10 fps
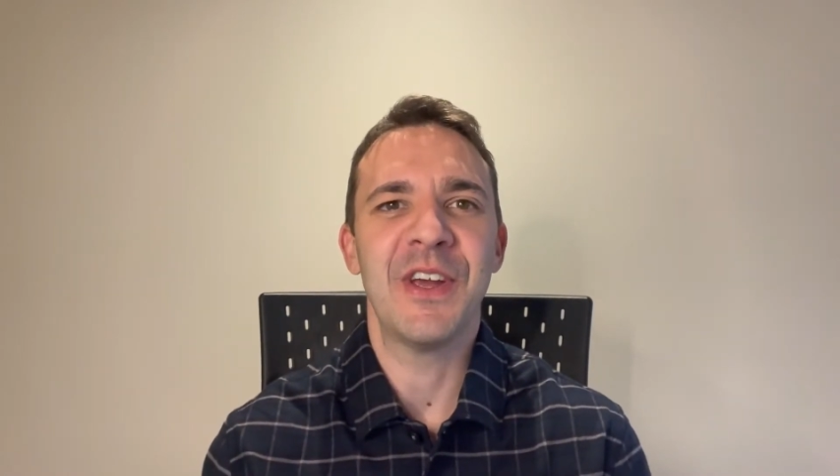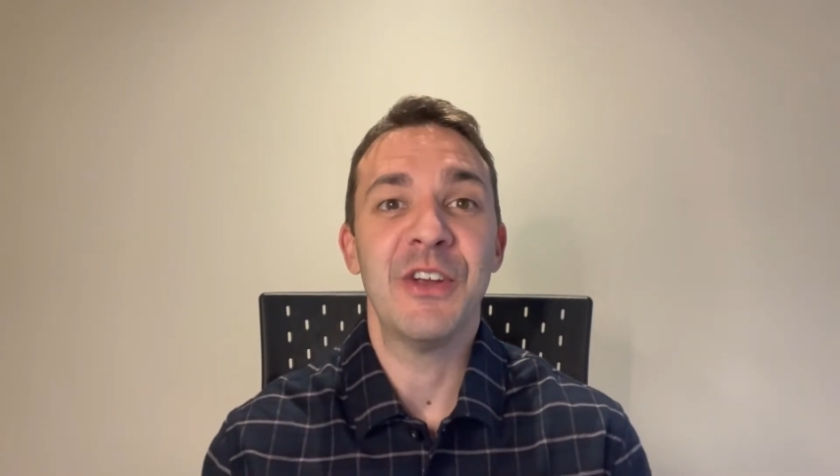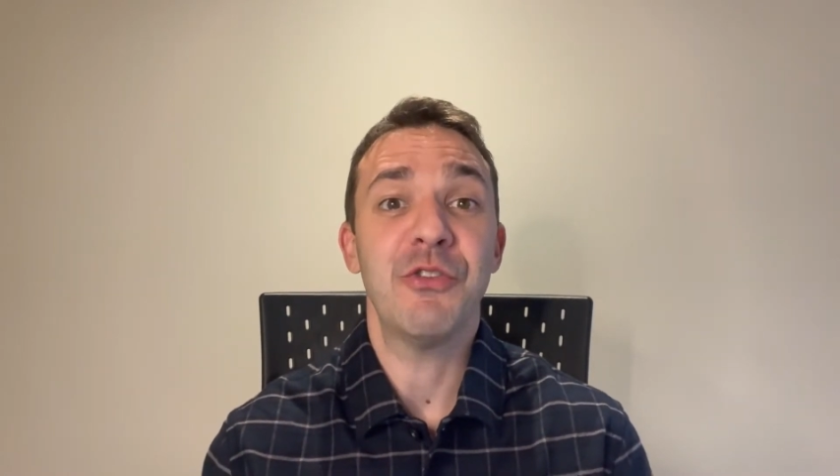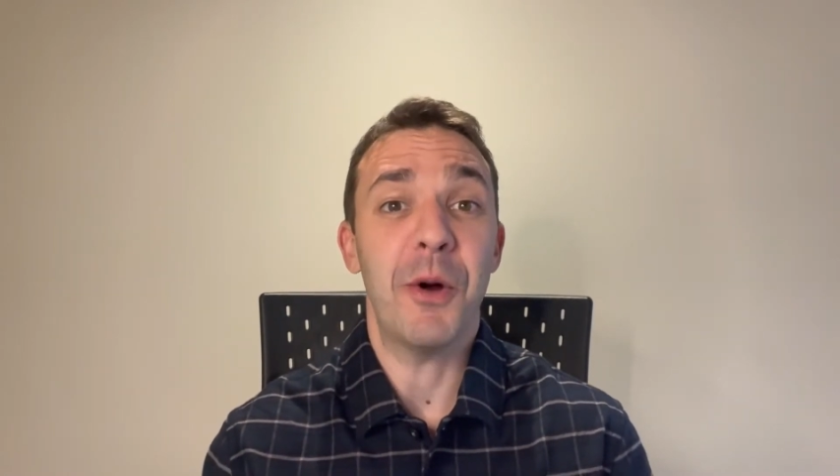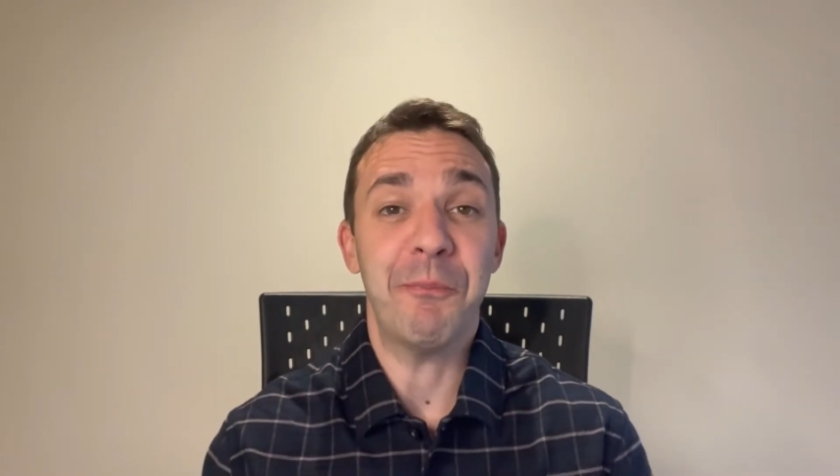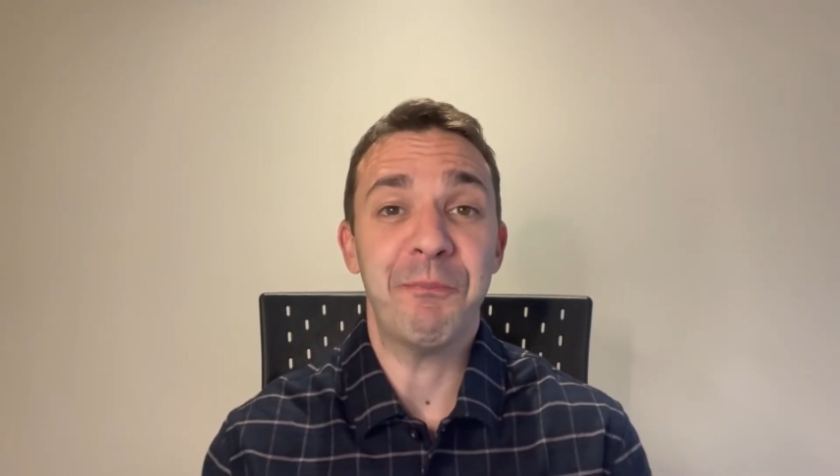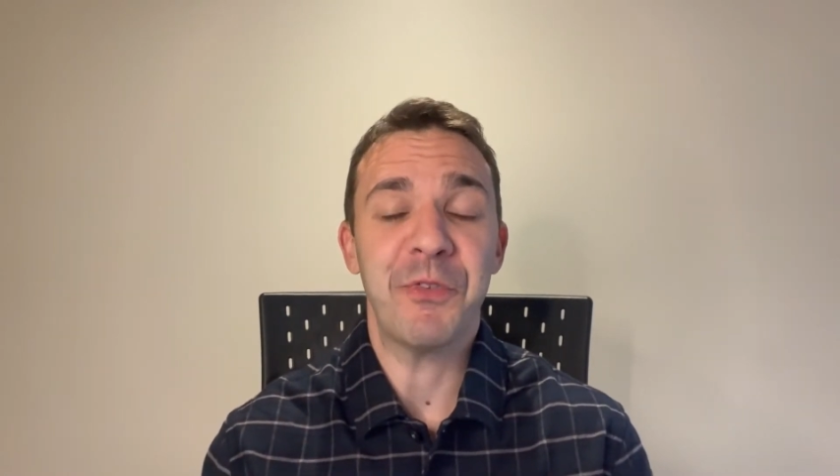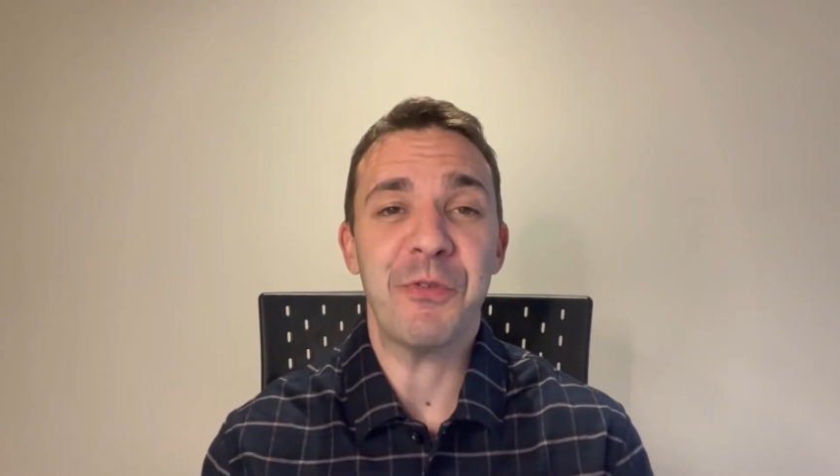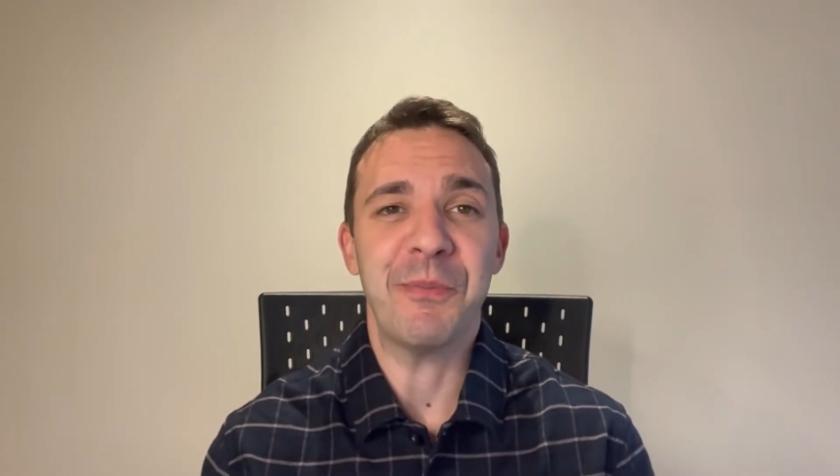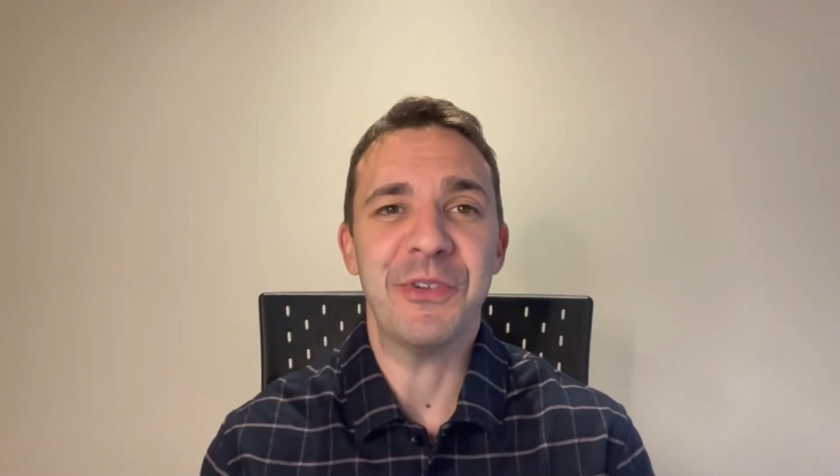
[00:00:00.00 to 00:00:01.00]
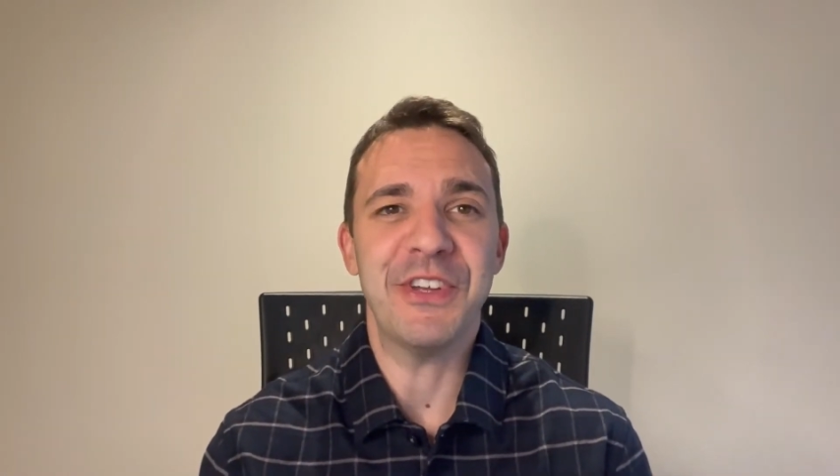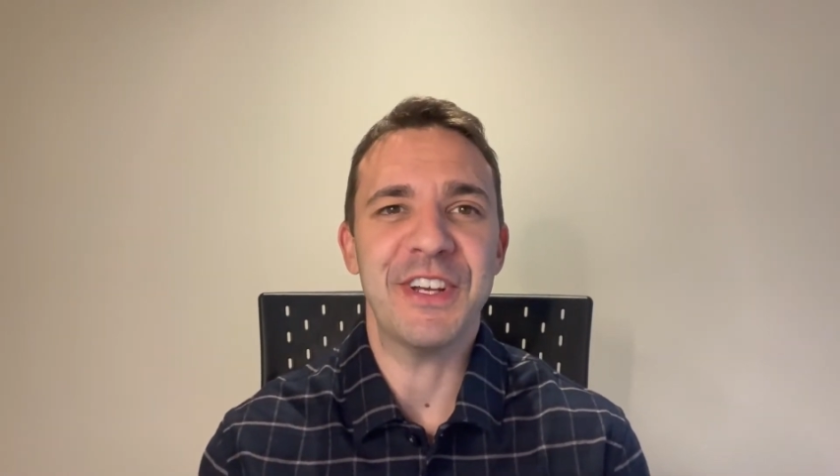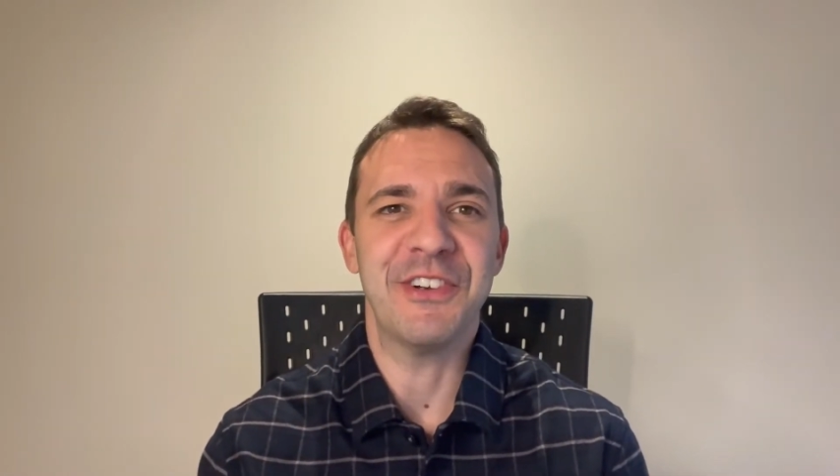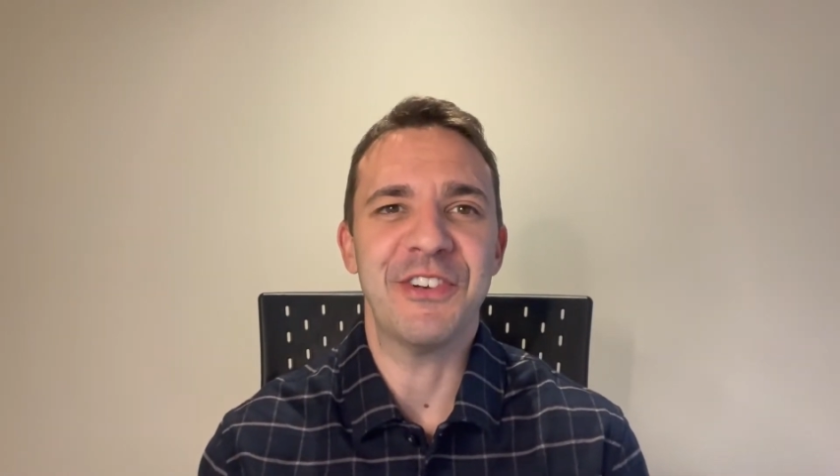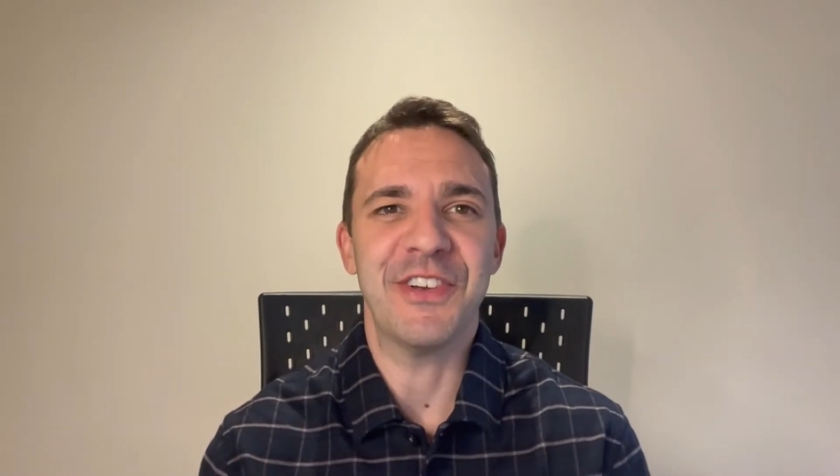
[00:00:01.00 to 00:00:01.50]
drop from the
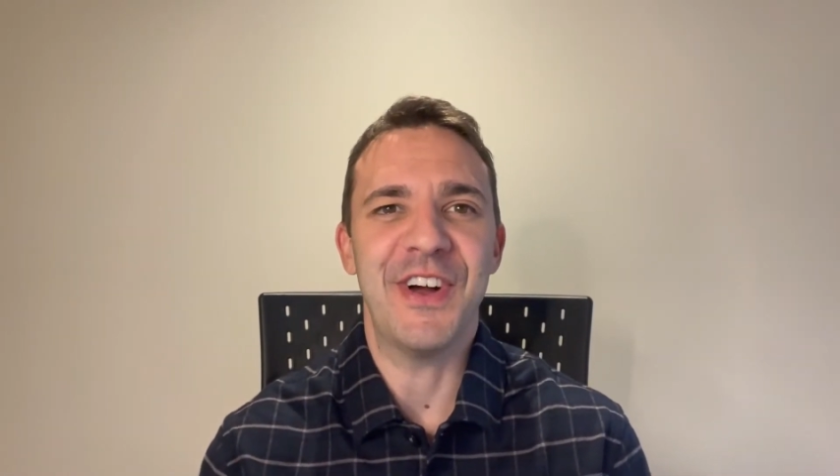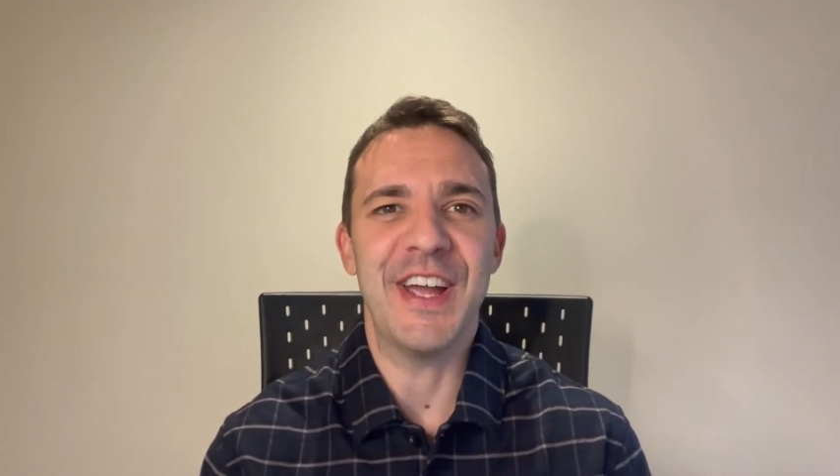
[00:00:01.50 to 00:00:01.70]
2nd of July